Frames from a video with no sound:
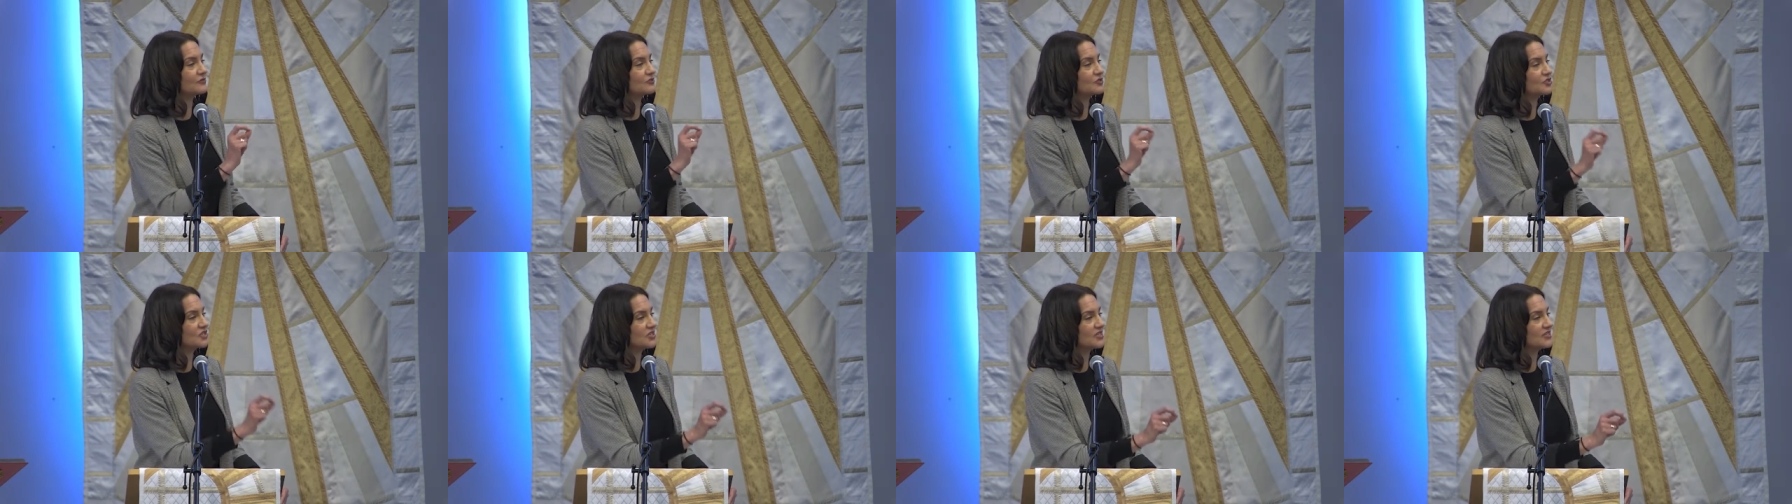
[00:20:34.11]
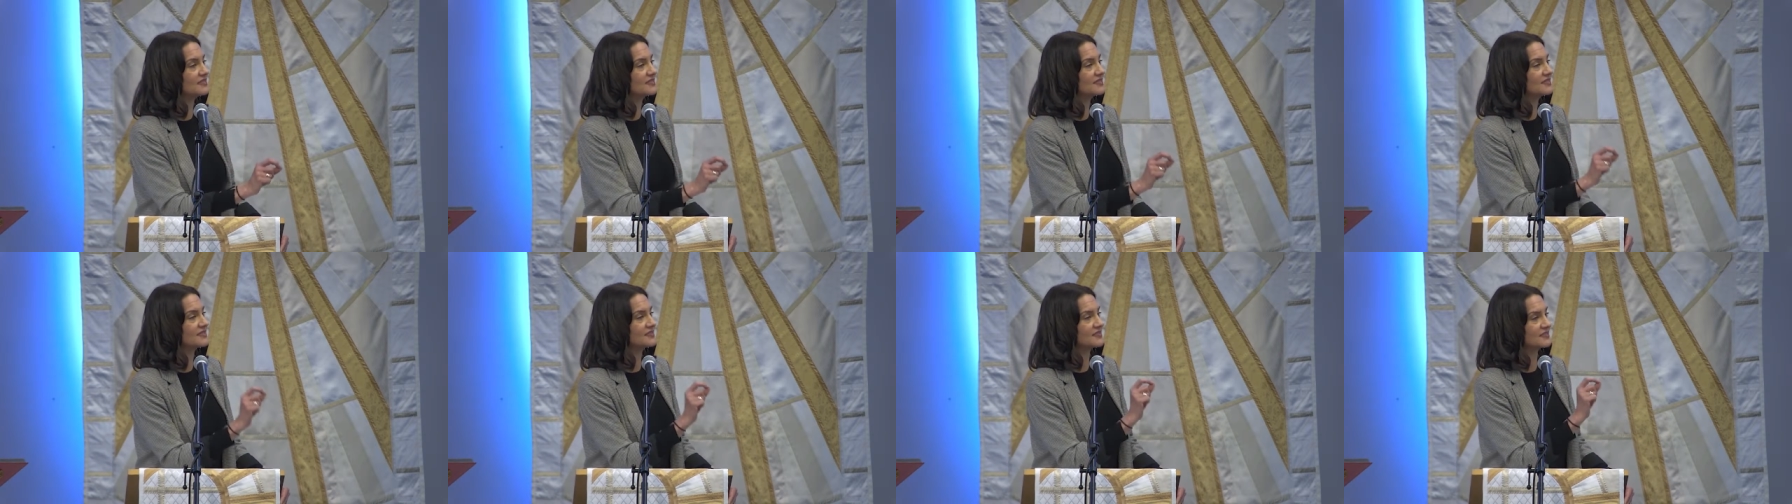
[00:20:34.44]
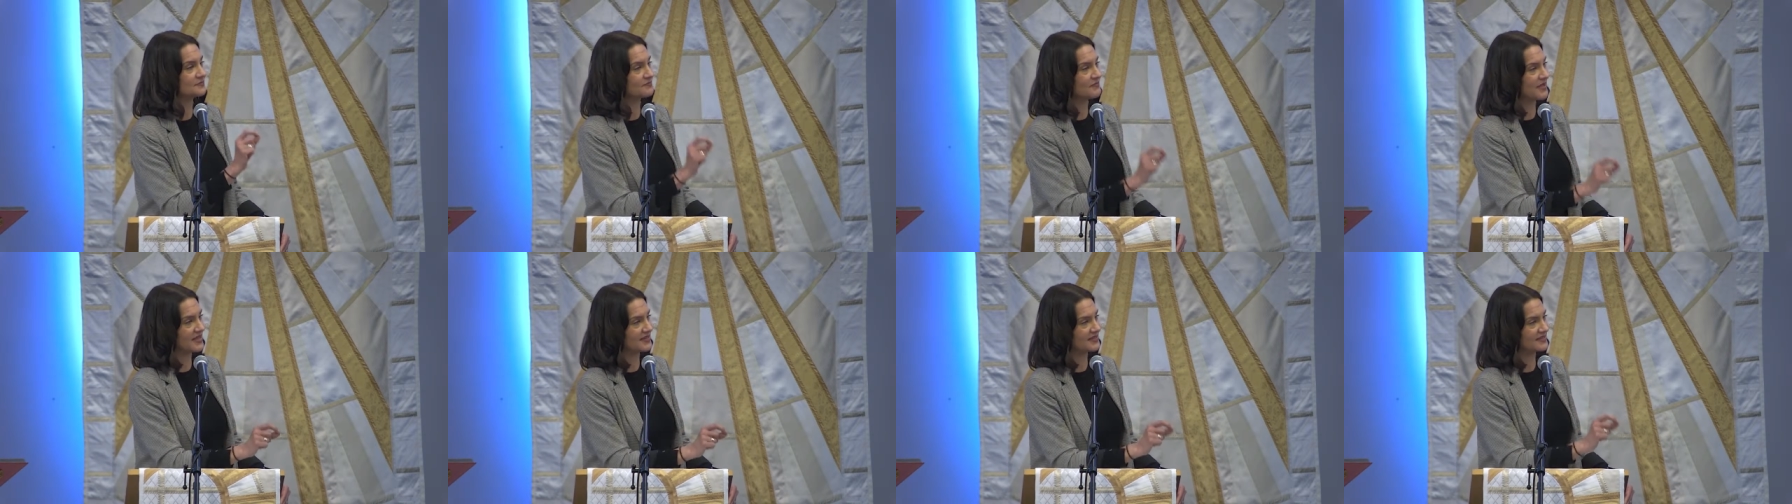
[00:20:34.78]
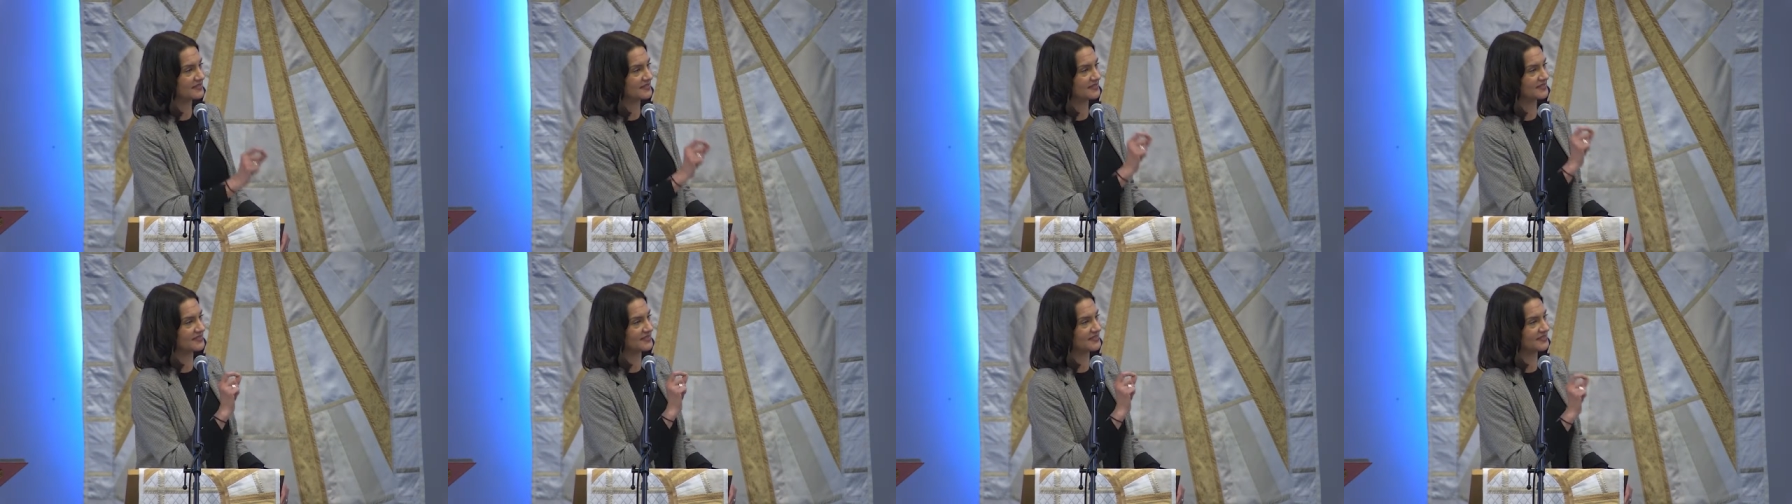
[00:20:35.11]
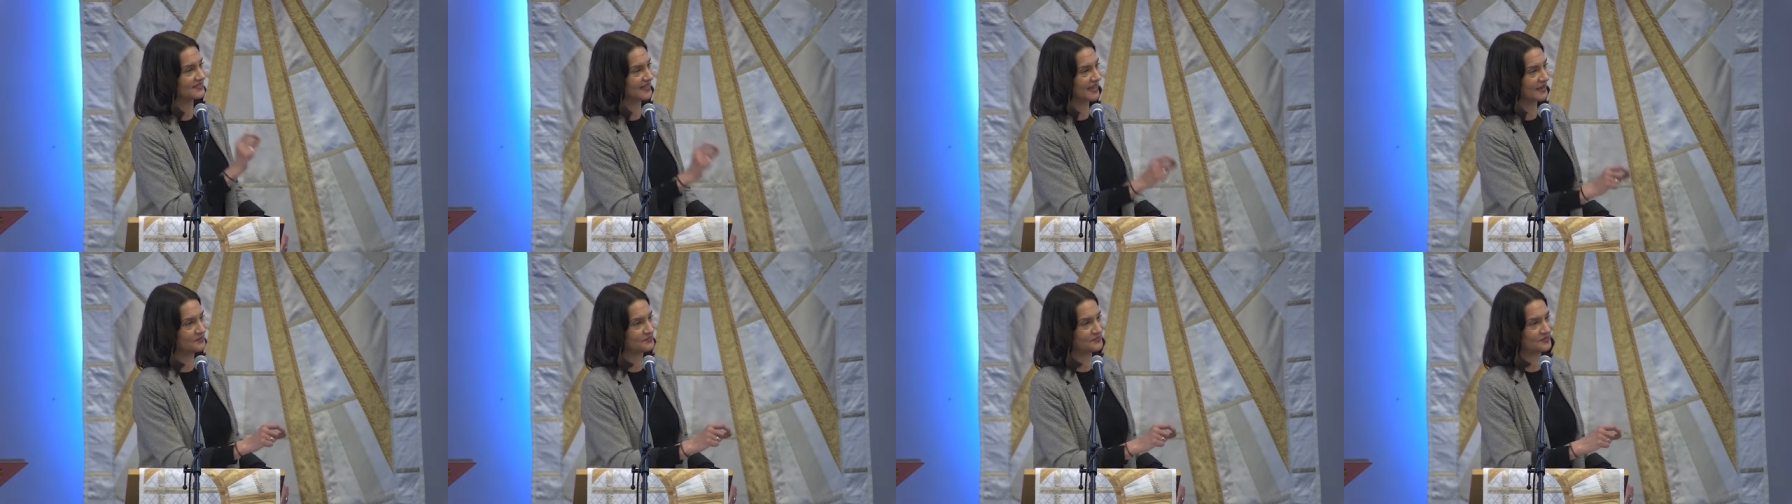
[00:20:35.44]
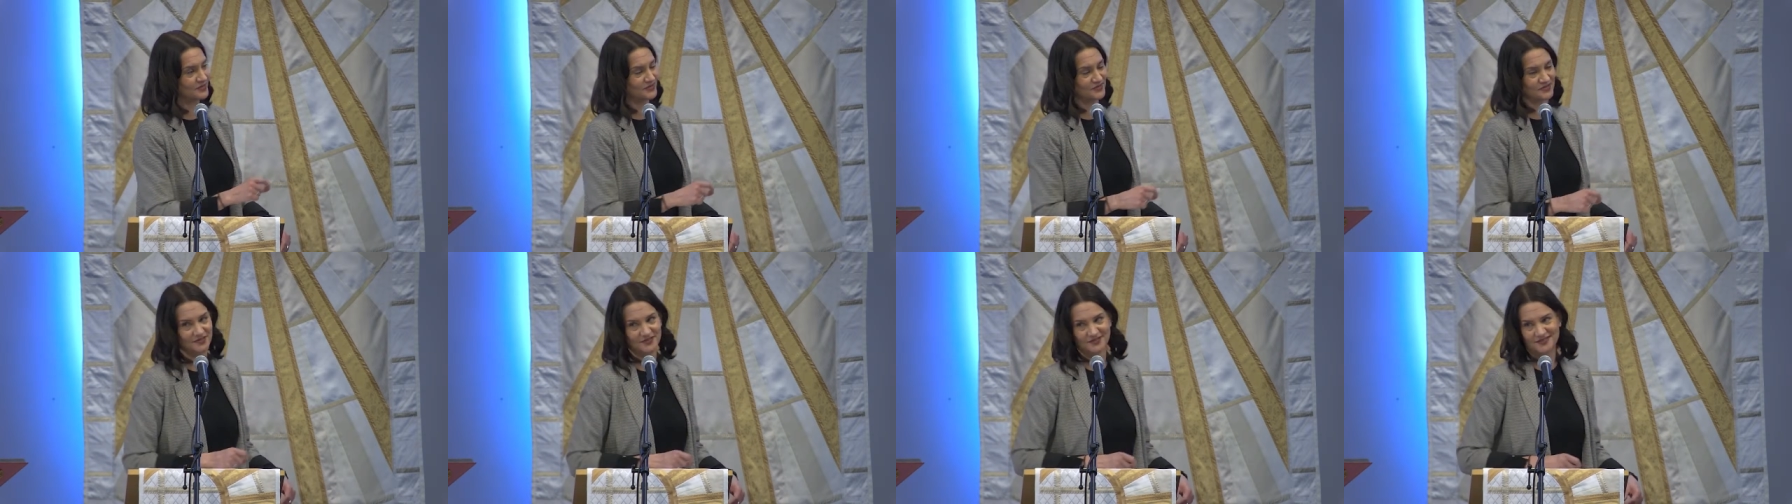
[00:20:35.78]
Jesus met the disciples.
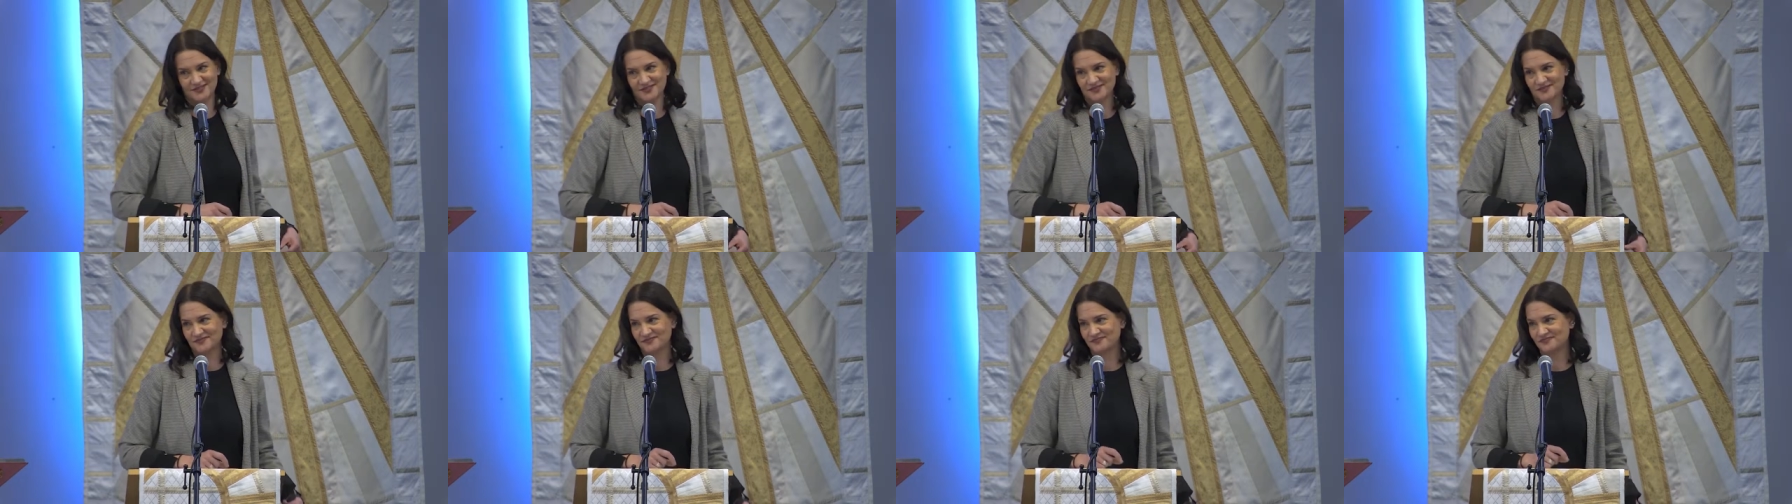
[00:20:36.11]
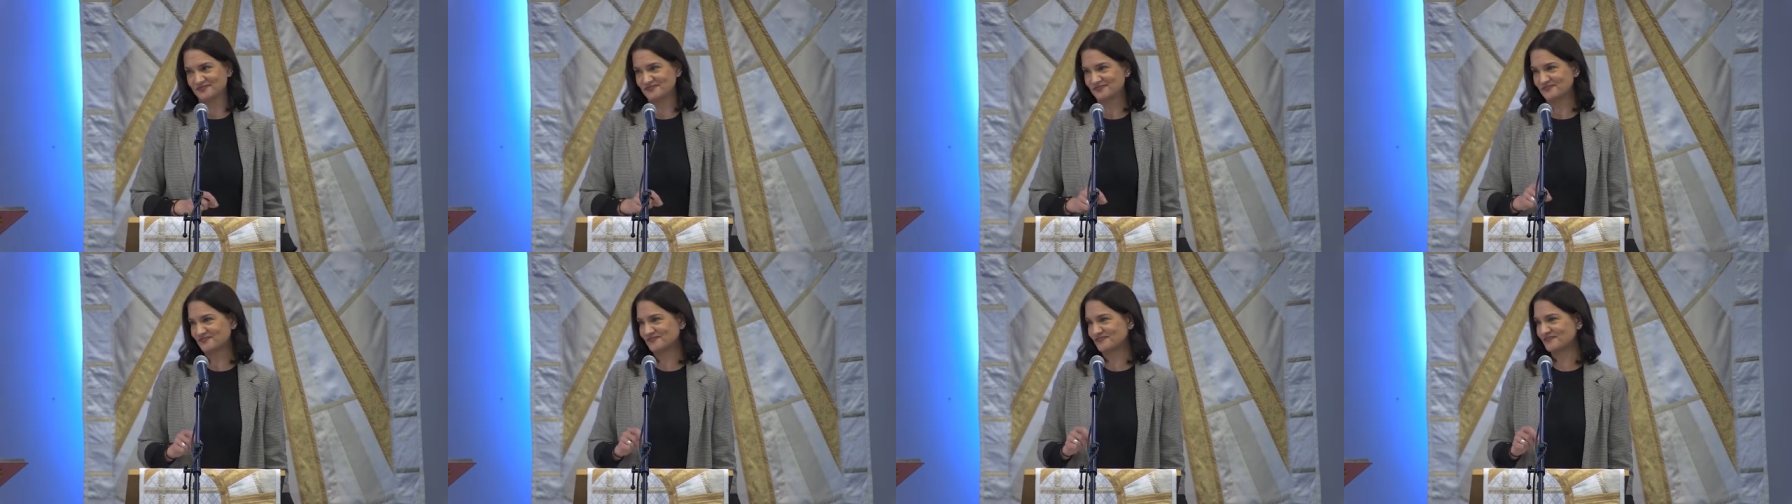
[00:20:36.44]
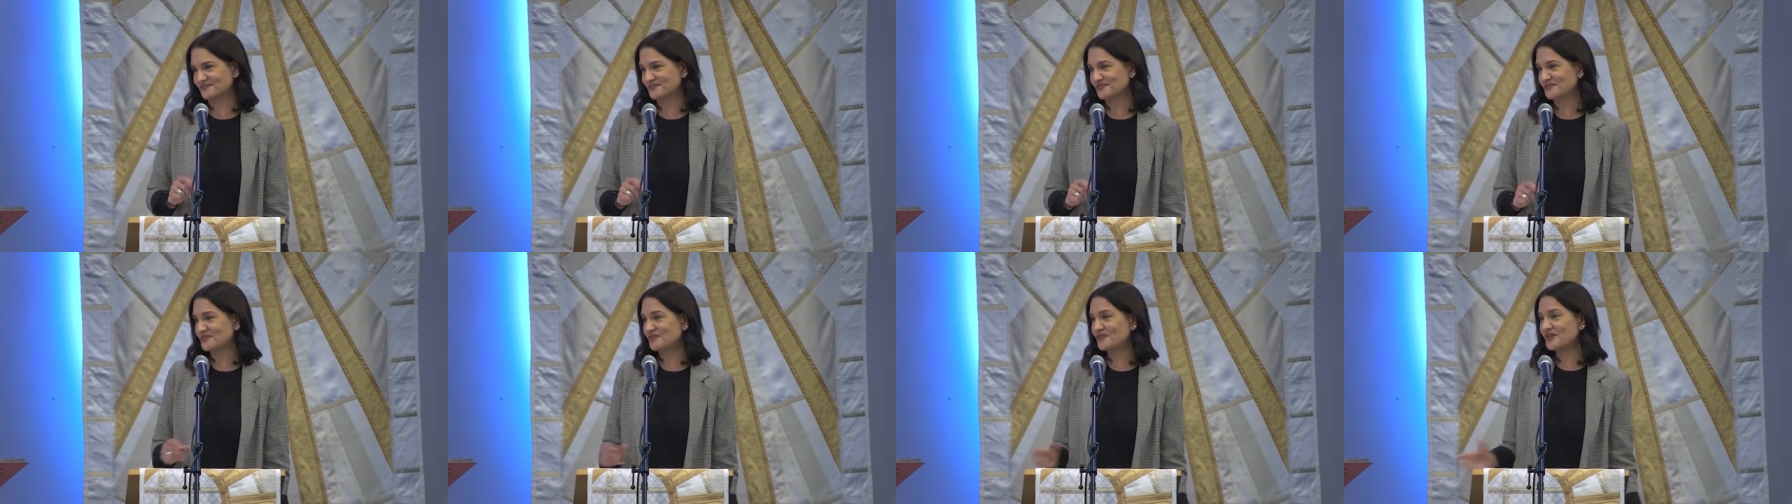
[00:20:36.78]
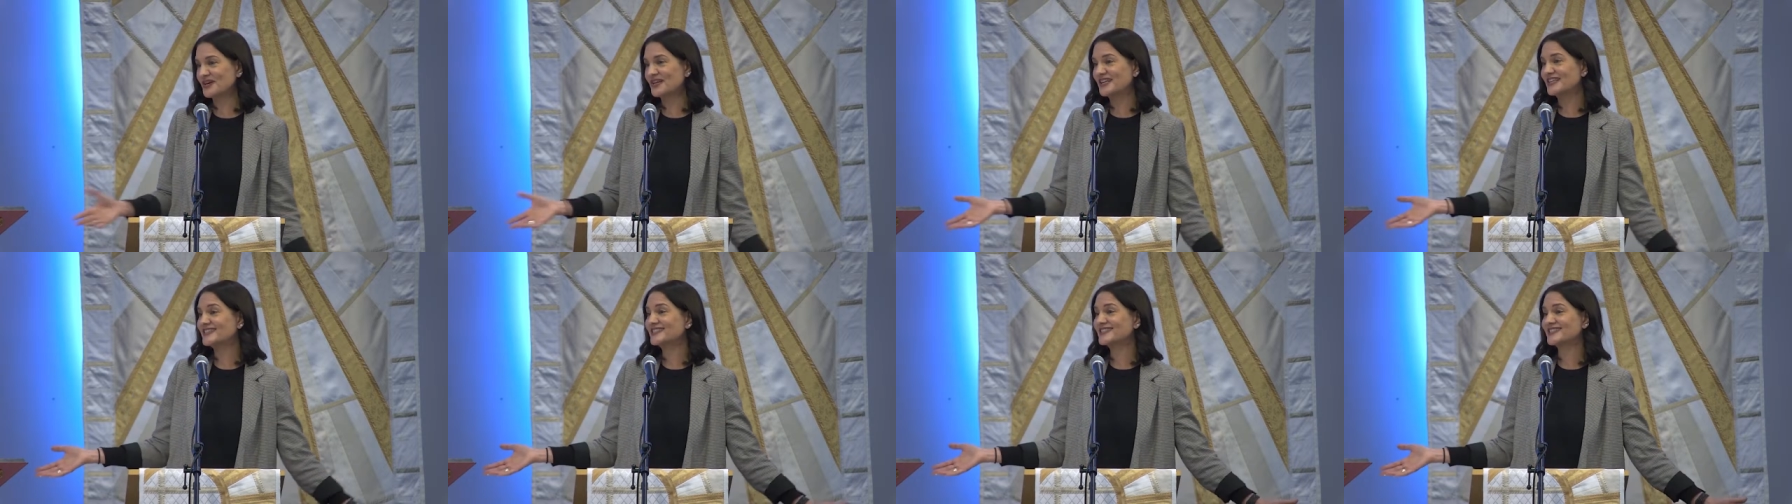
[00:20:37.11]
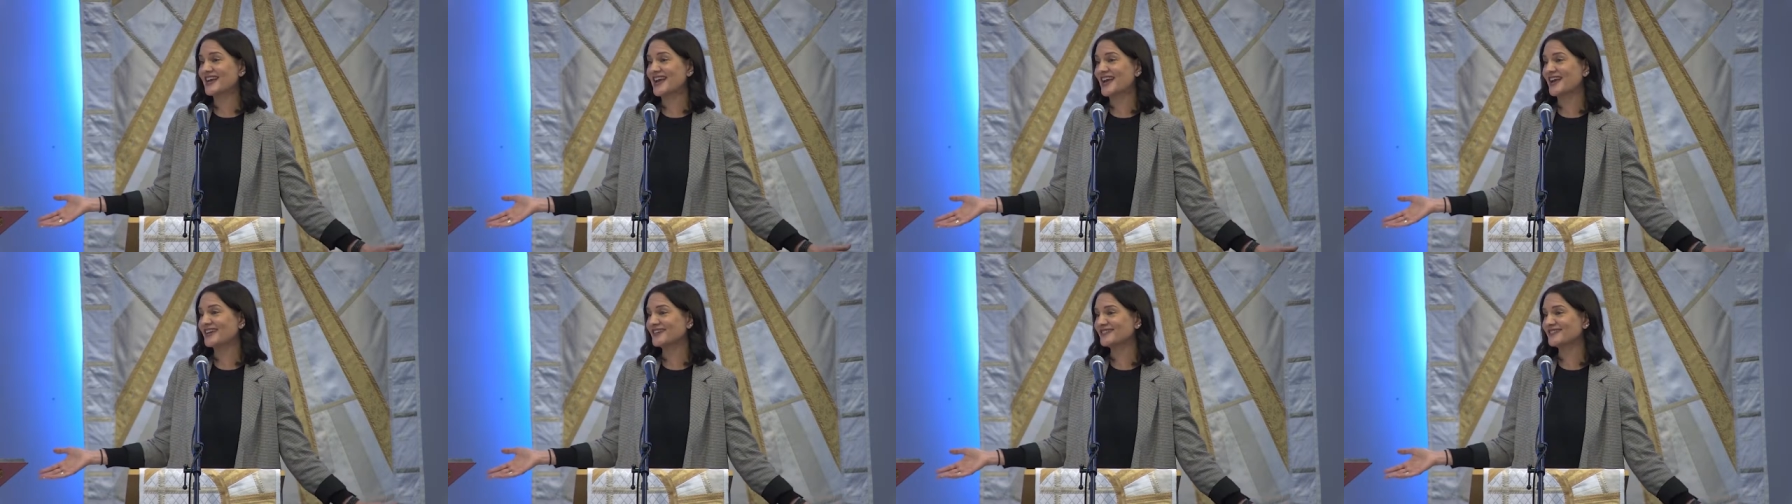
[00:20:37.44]
What did he say?